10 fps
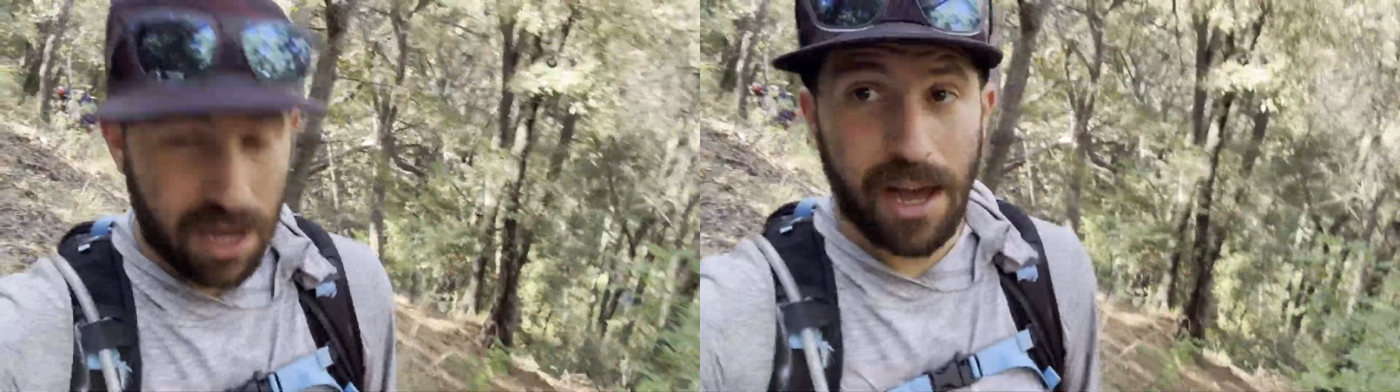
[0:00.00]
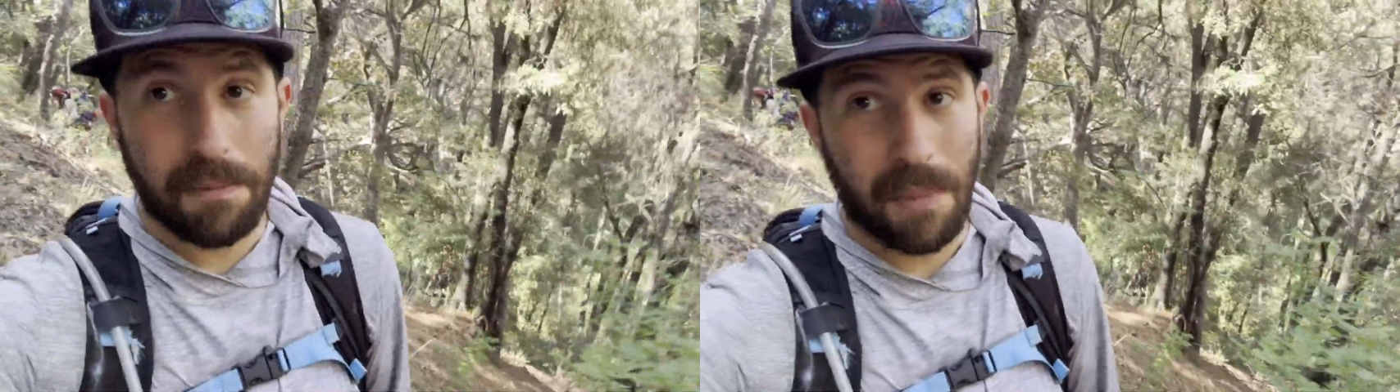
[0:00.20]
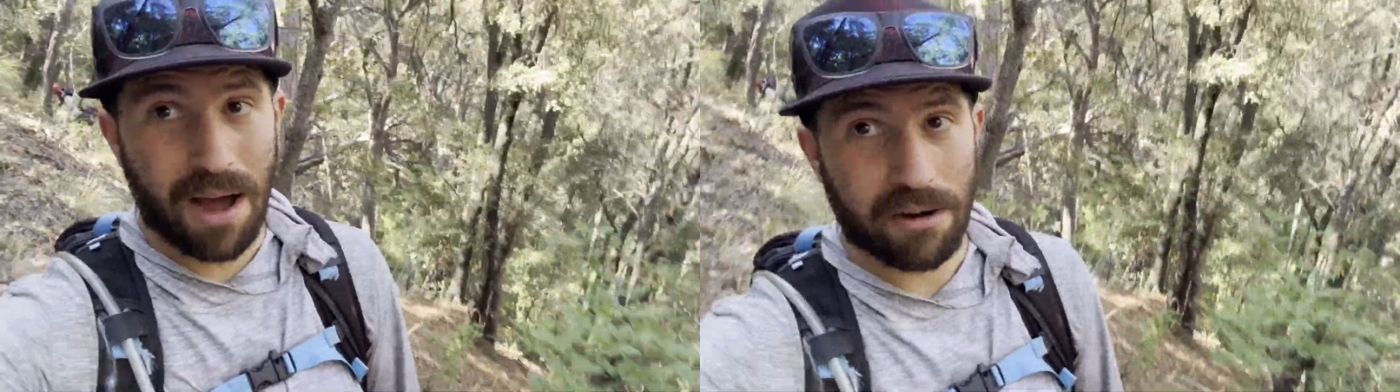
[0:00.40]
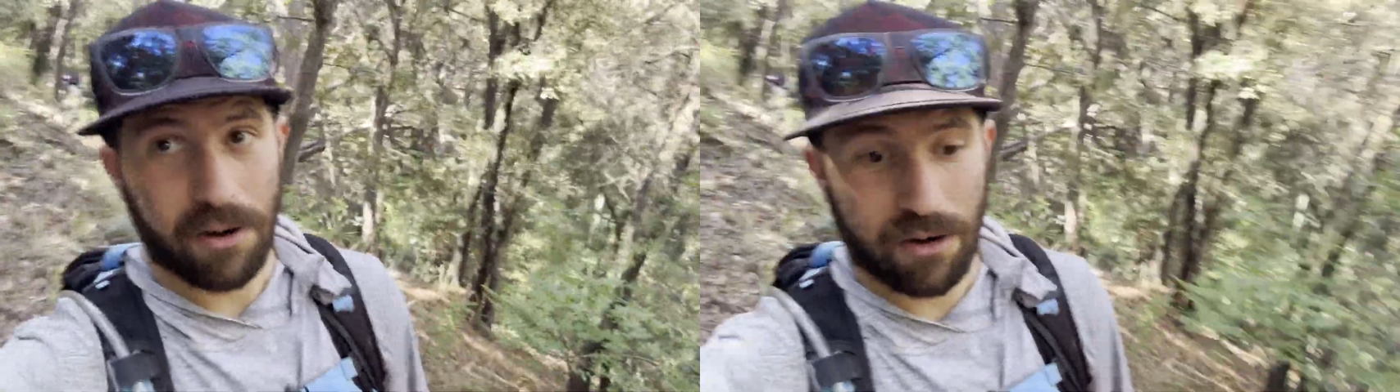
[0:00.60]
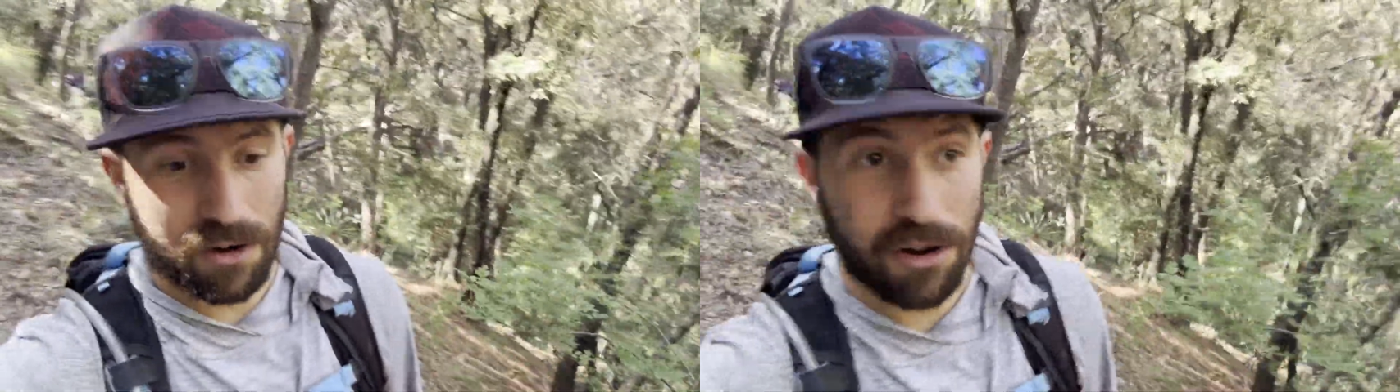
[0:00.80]
and
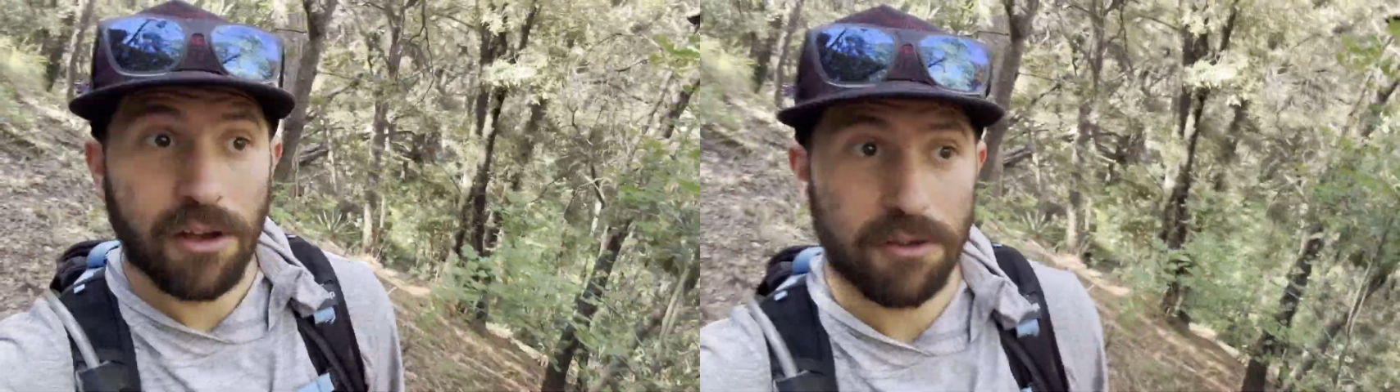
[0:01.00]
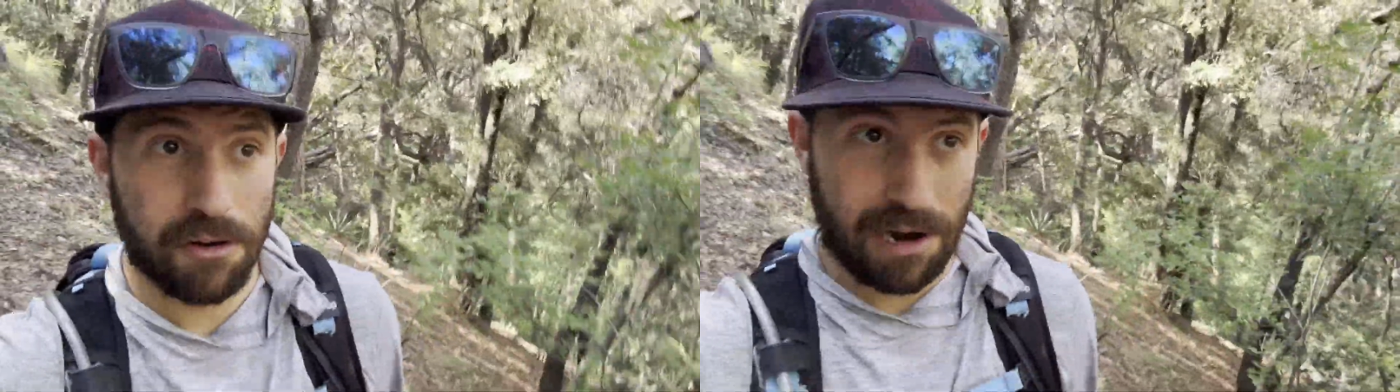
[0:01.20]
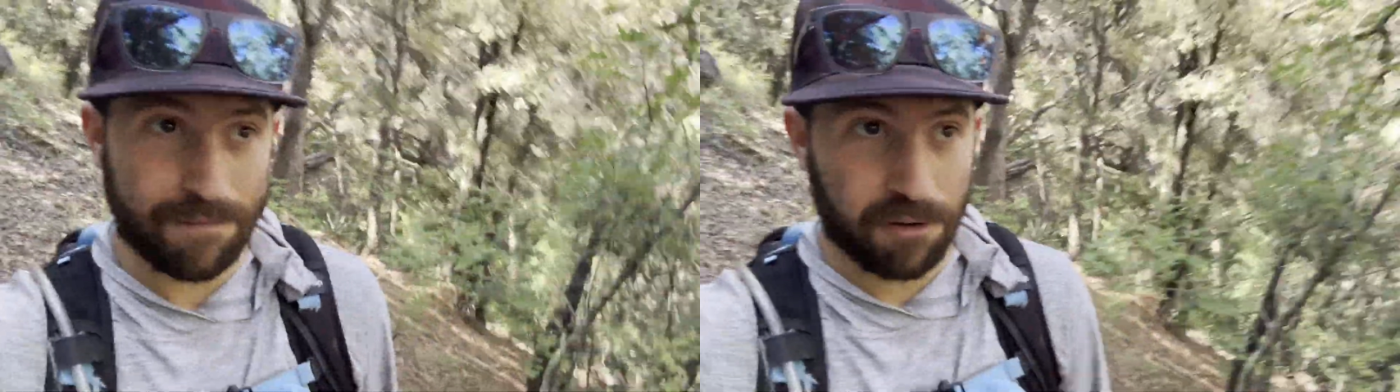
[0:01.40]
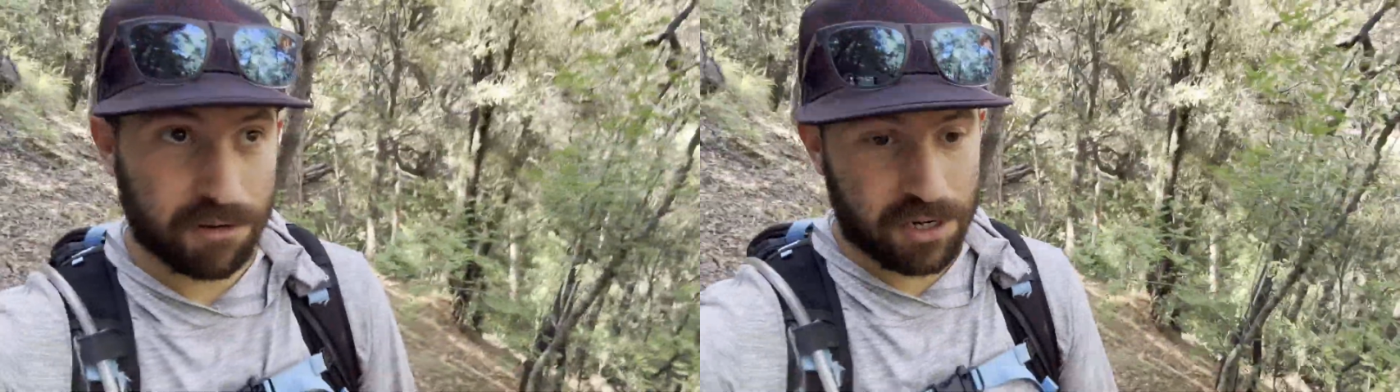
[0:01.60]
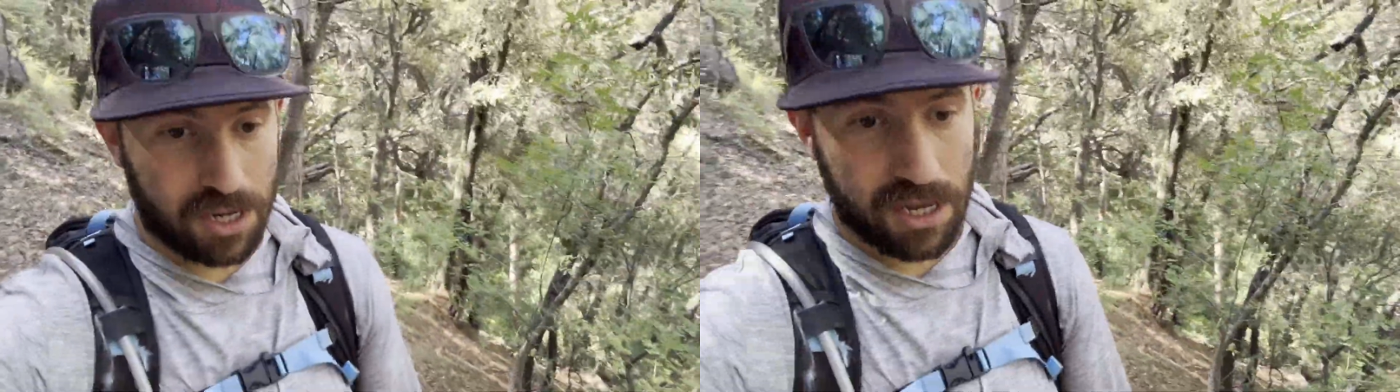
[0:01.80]
monitor your effort.